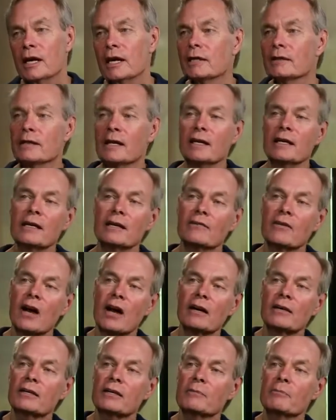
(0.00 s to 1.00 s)
and they have
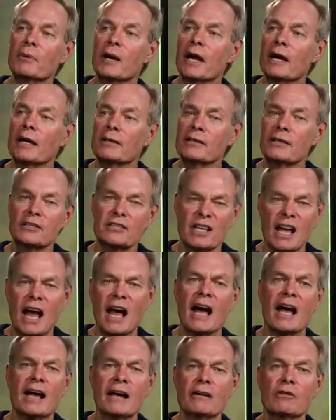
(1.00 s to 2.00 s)
occupied this
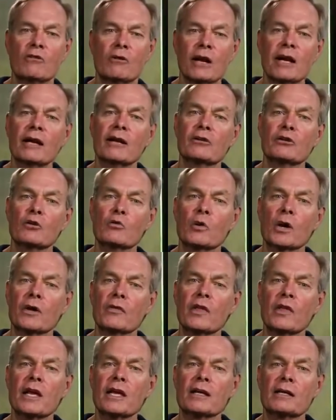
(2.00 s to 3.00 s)
high ground to
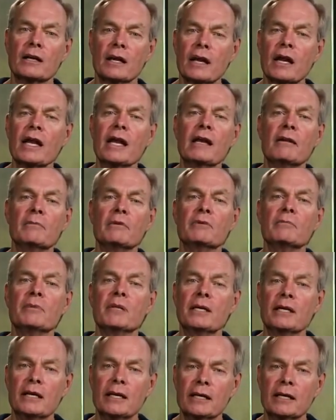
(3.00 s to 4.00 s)
where they claim to
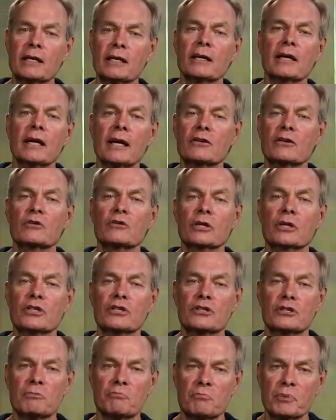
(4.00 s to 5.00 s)
be intellectually
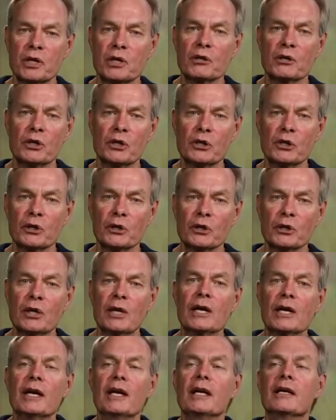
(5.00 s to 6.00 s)
superior,
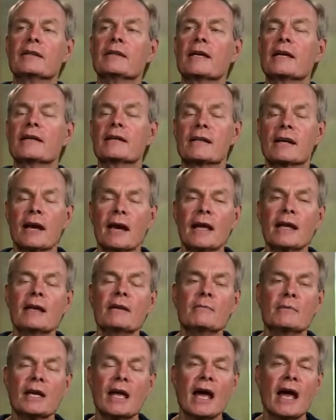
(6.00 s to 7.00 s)
and they
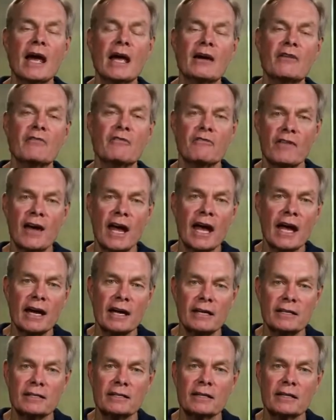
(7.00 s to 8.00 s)
claim to have
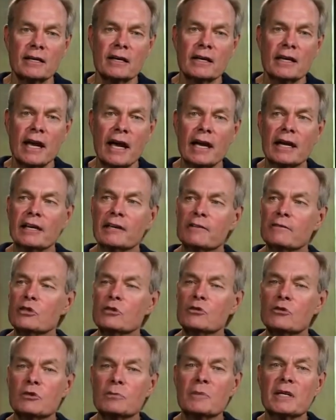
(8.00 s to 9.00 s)
facts. And if
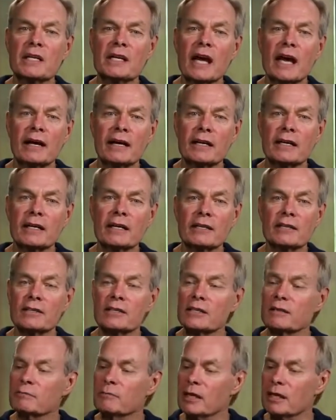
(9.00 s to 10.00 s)
you speak out
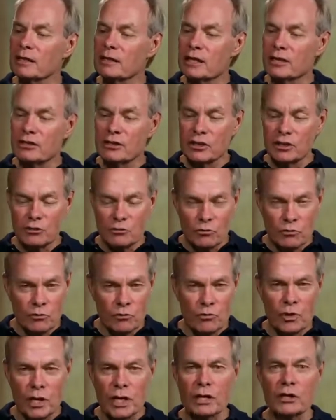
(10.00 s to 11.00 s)
against it, man, they just
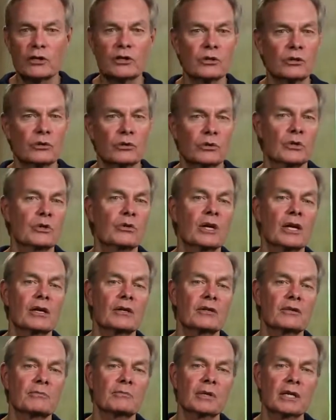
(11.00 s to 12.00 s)
ridicule you
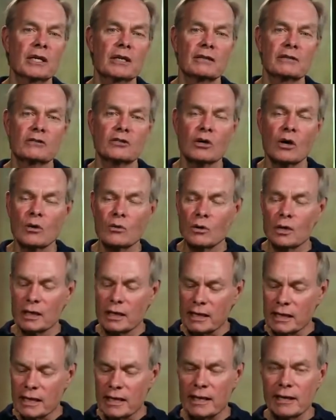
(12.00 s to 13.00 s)
as being
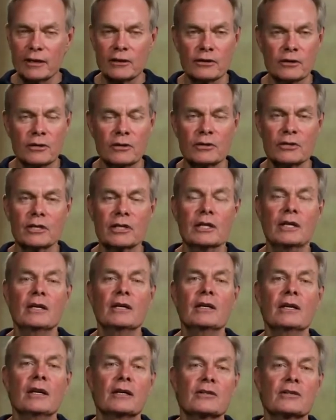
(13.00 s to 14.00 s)
totally ignorant
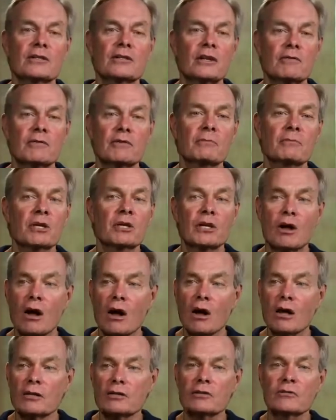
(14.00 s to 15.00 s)
and stuff. And
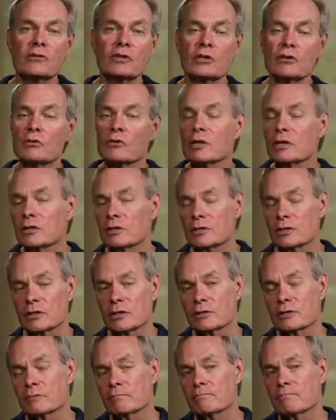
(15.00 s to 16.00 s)
because of the
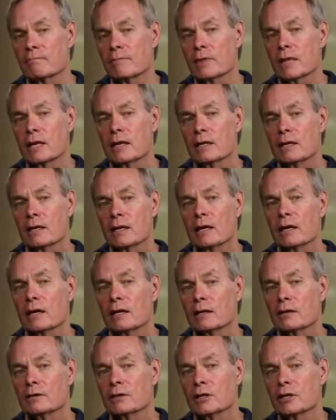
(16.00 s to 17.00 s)
criticism
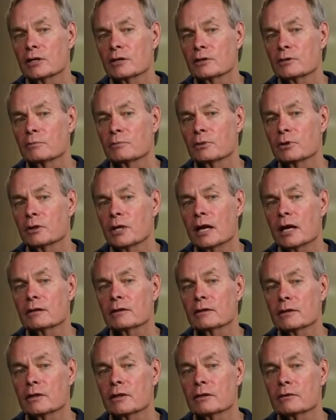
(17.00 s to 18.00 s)
that is put
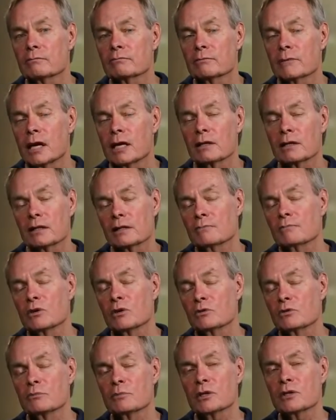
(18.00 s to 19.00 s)
out there, I think
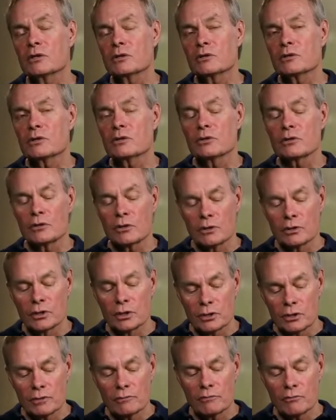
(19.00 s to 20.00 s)
most ministers are
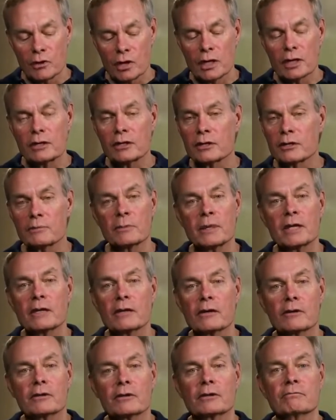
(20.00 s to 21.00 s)
just afraid to speak
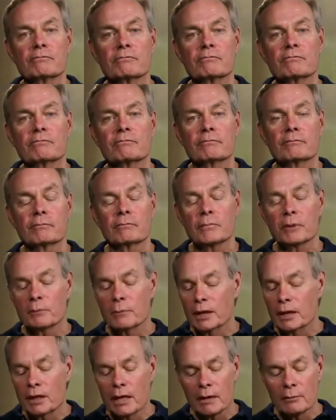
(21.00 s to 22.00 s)
on it. But
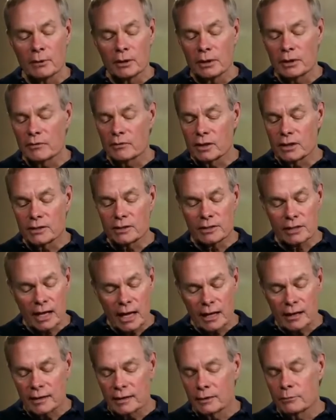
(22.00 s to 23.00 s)
man, I believe
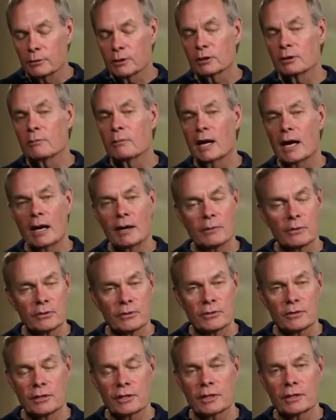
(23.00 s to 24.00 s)
exactly what the Bible
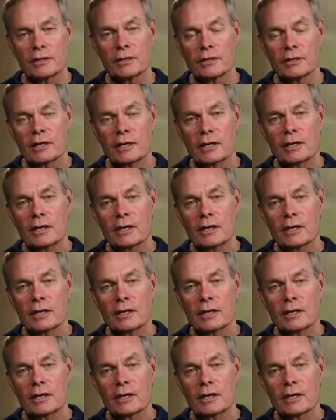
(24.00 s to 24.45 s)
says.